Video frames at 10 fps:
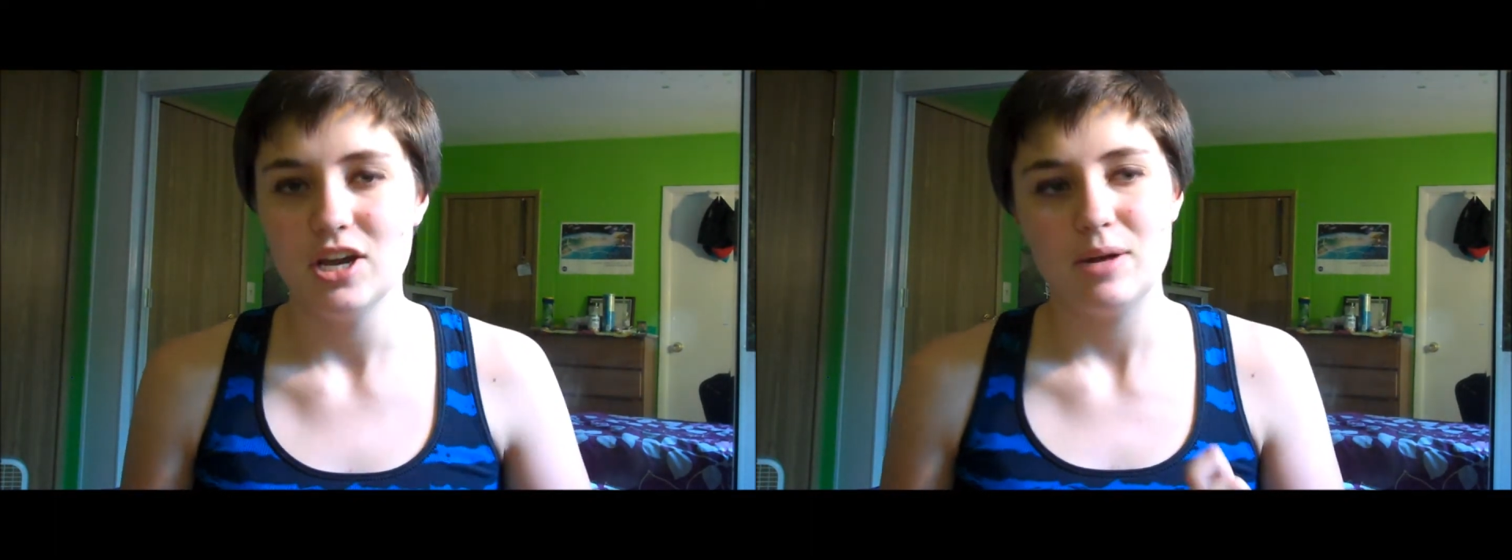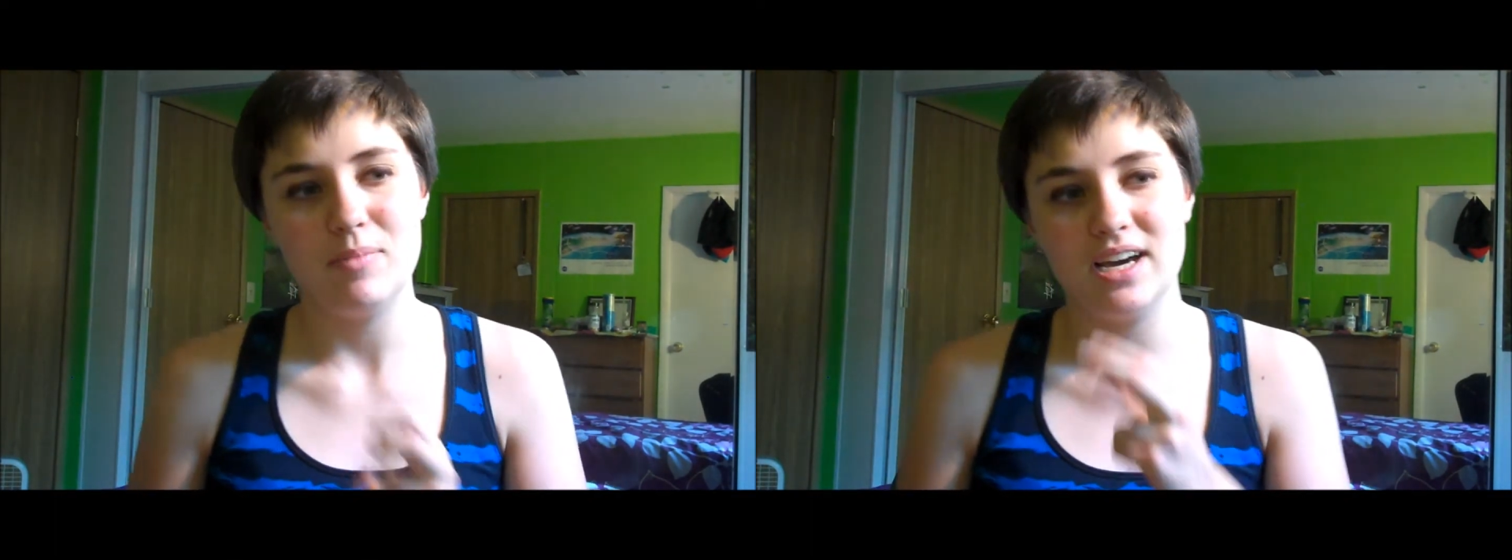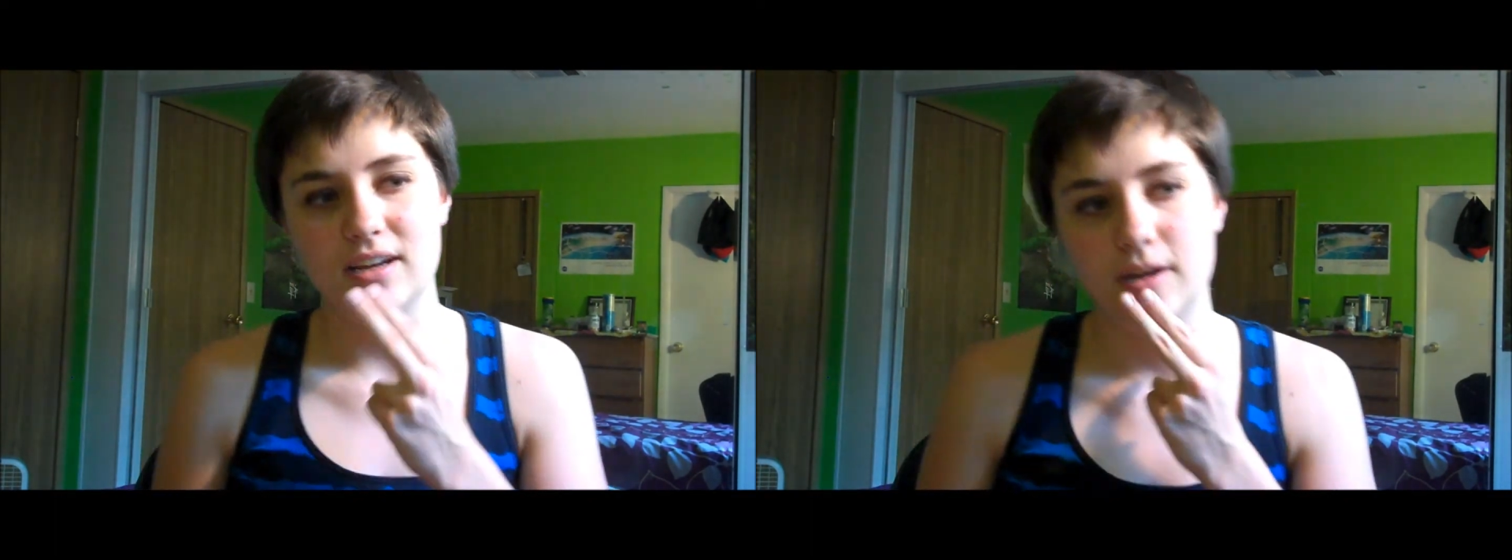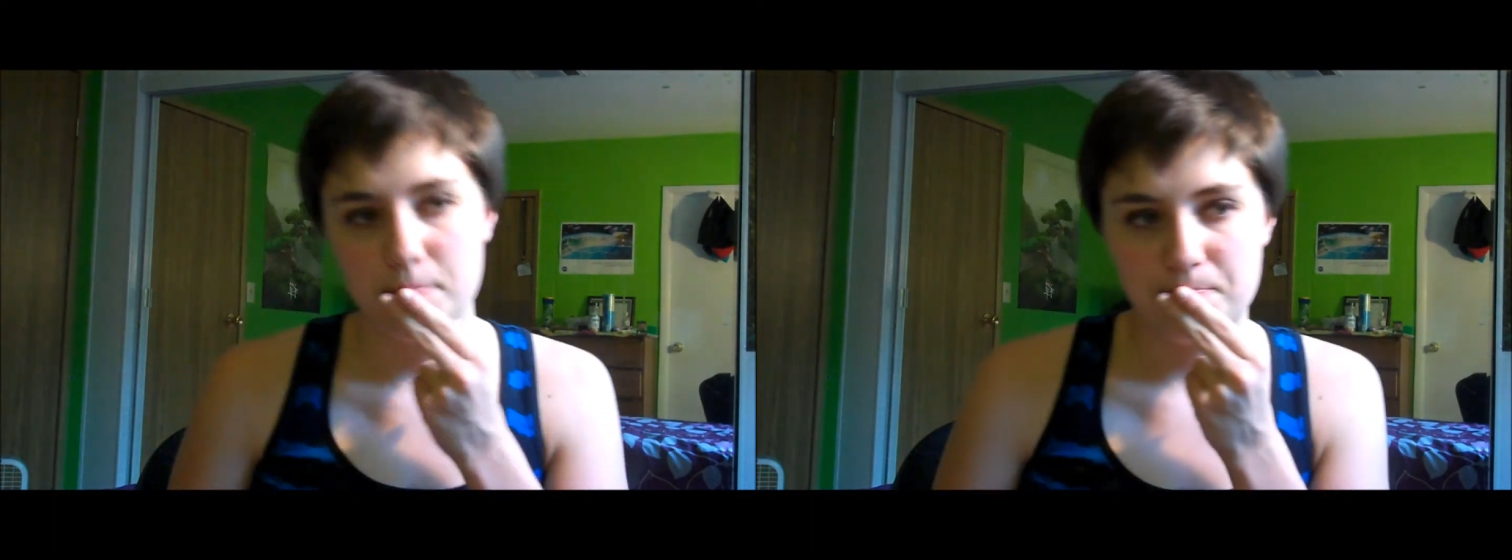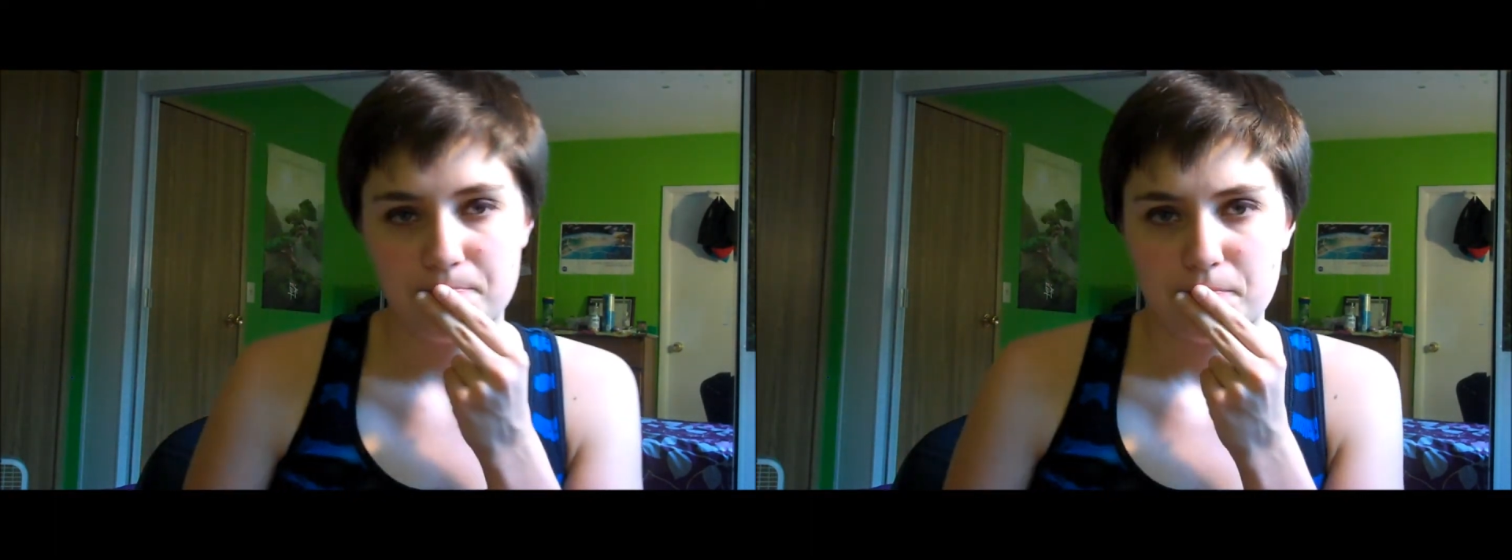But,
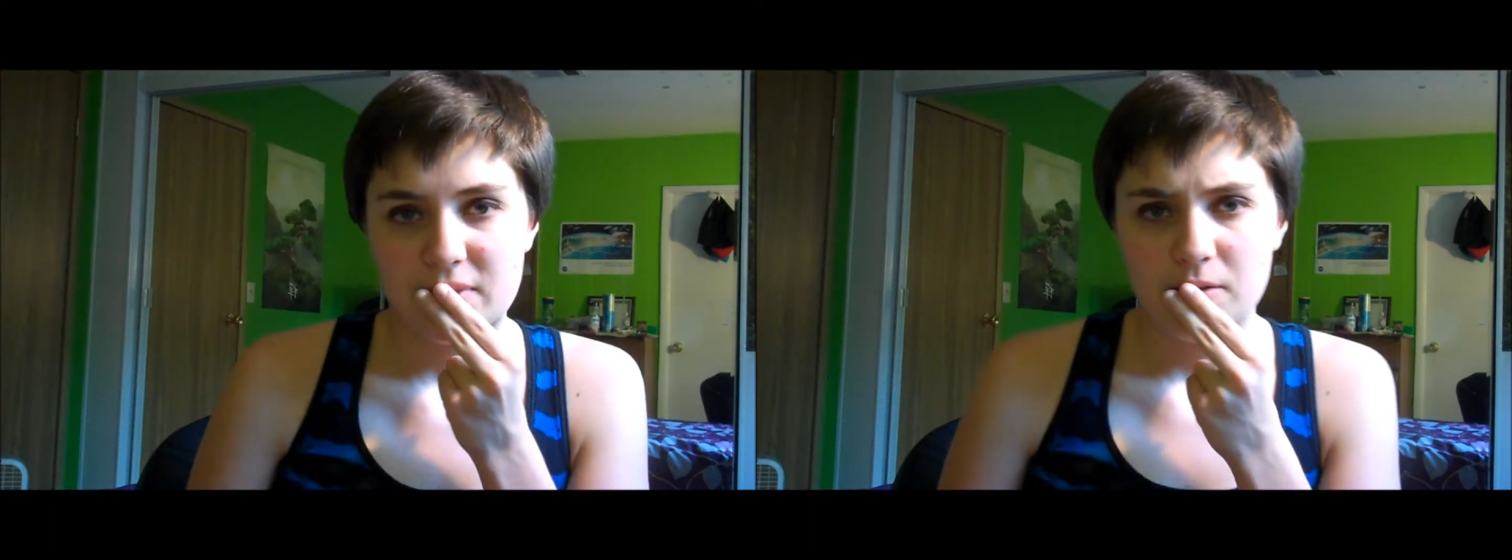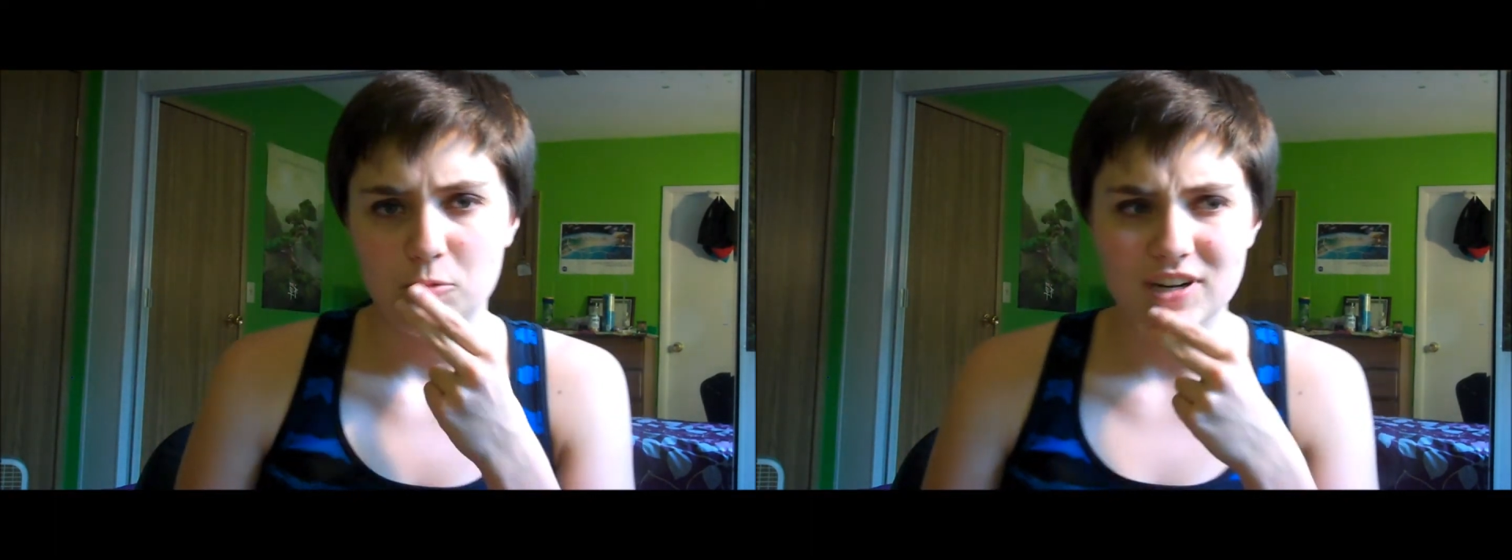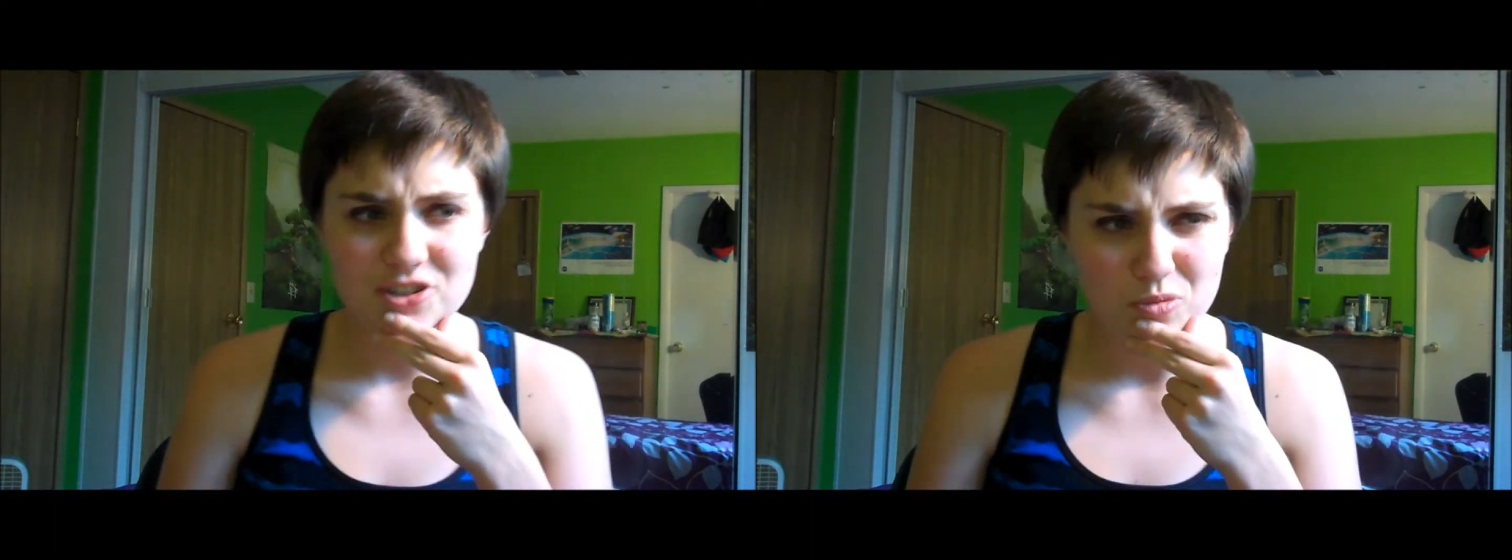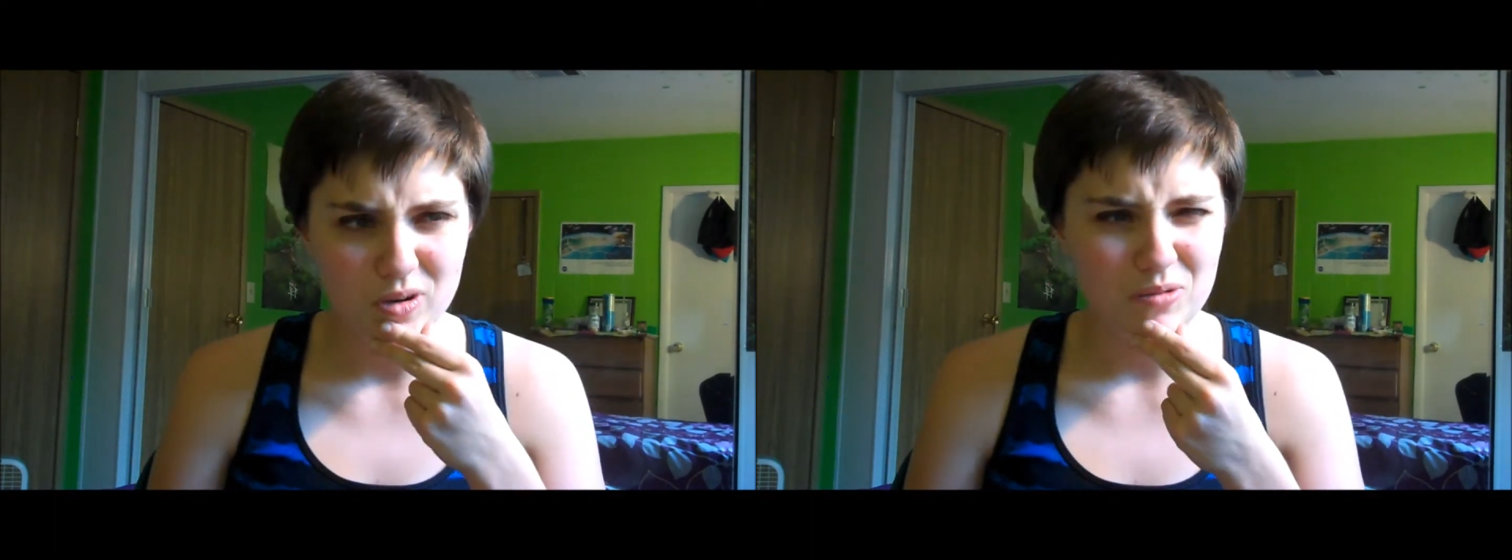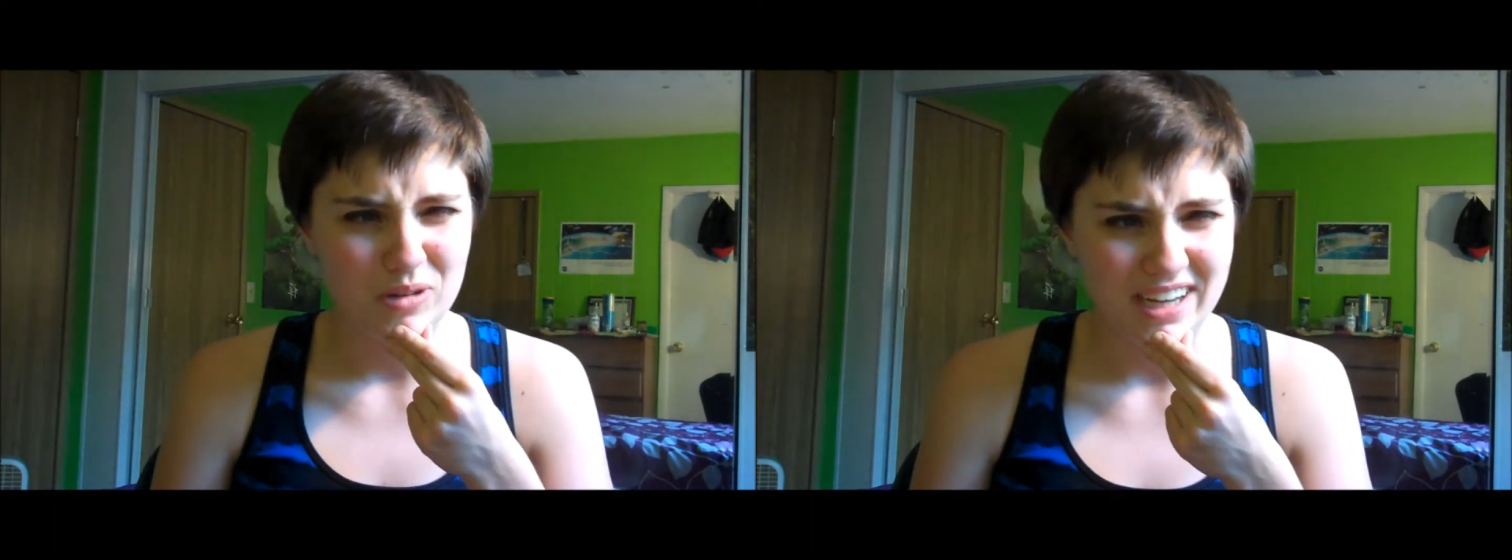which
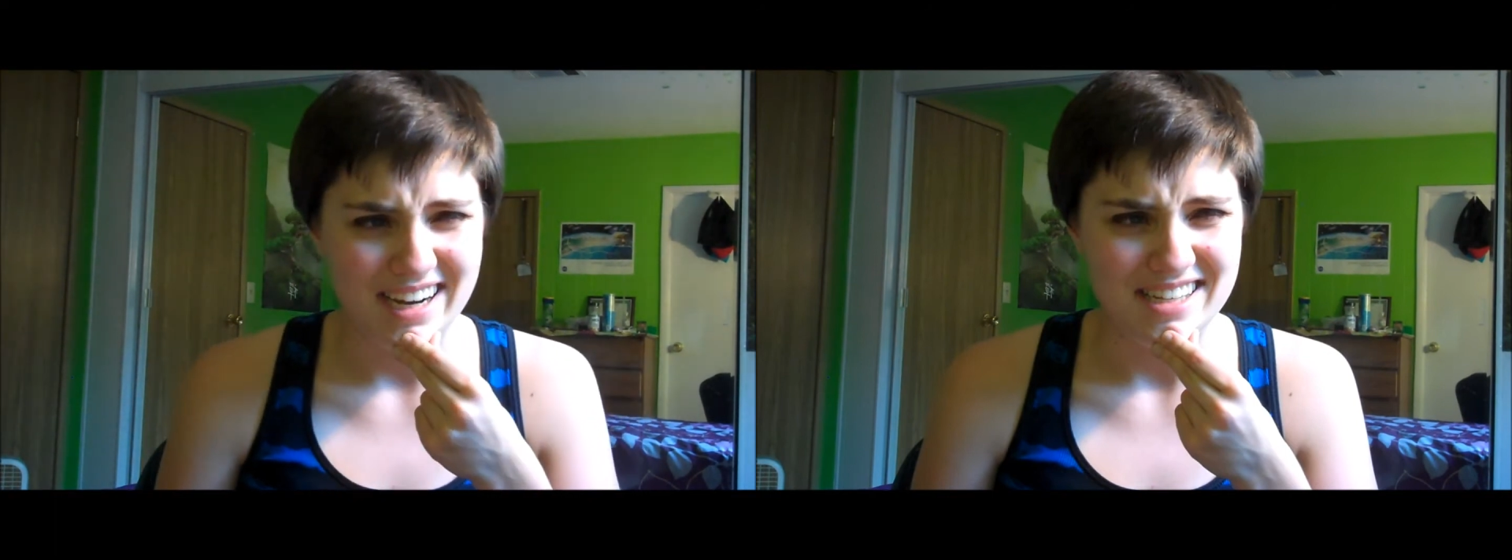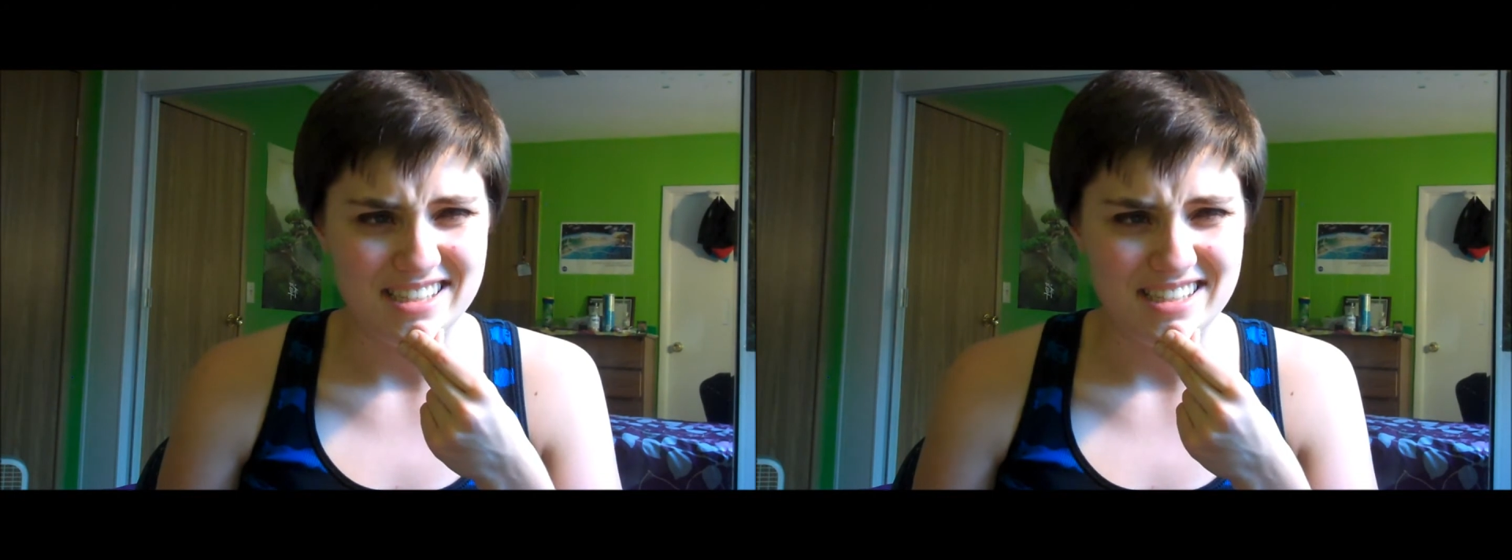one would I